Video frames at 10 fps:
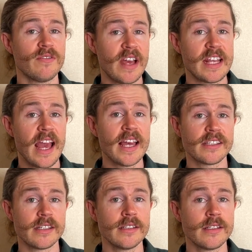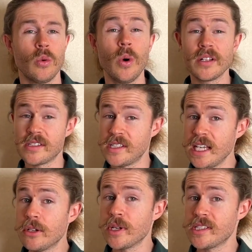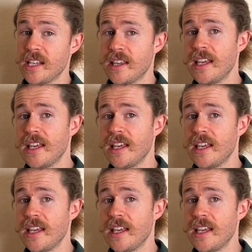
fatty acids while decreasing their